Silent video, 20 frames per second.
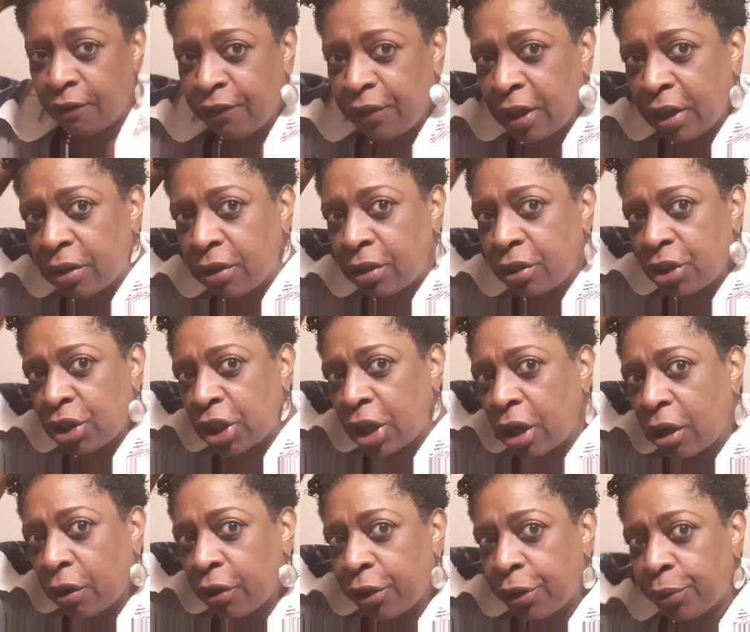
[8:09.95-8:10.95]
the
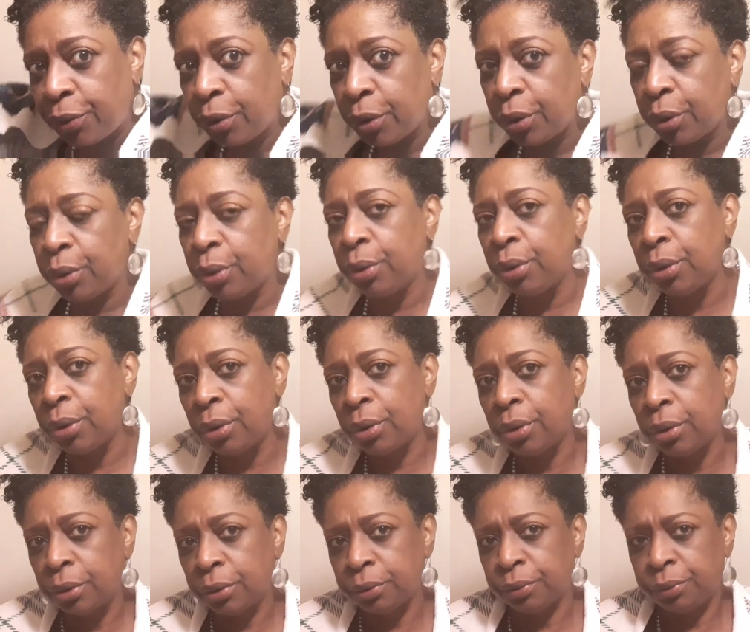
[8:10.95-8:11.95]
gel through,
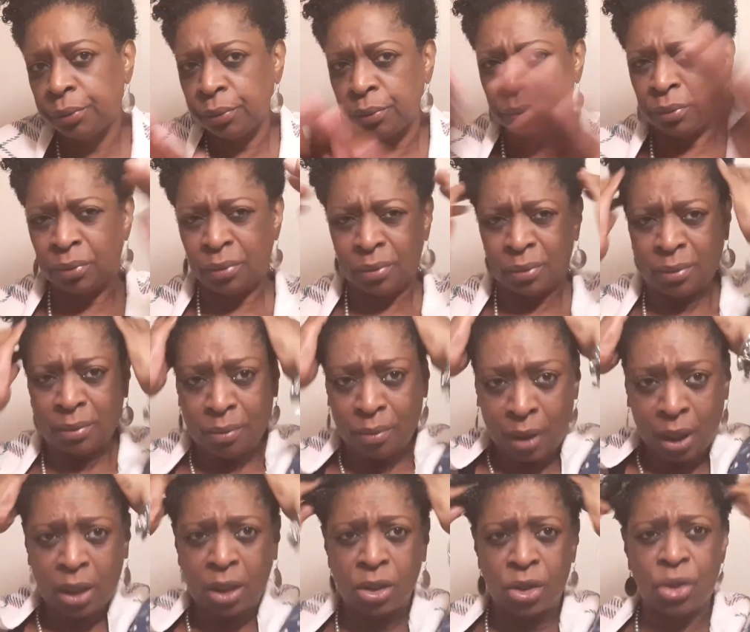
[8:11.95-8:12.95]

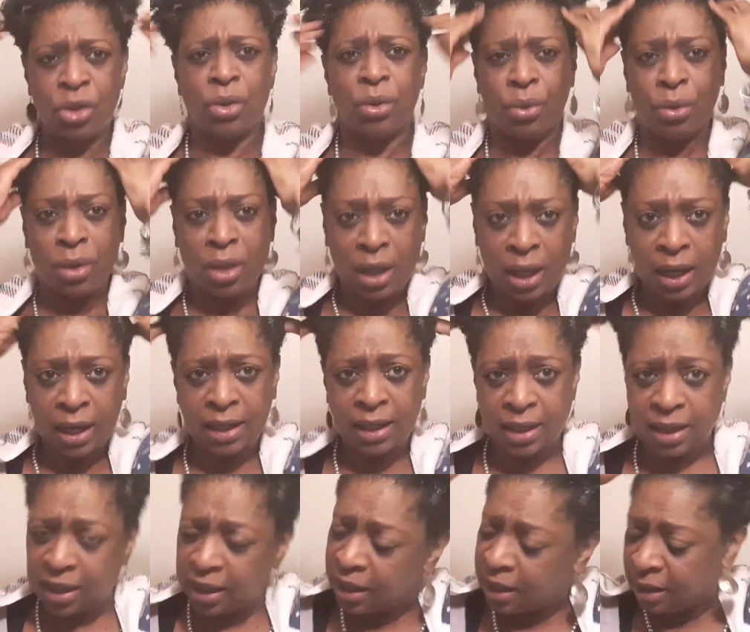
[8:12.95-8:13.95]
making sure that I
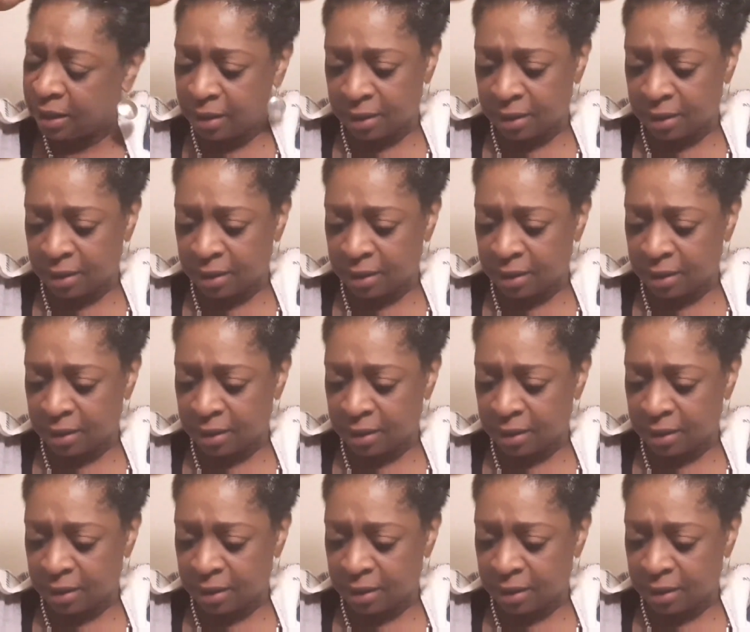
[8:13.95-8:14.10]
get it.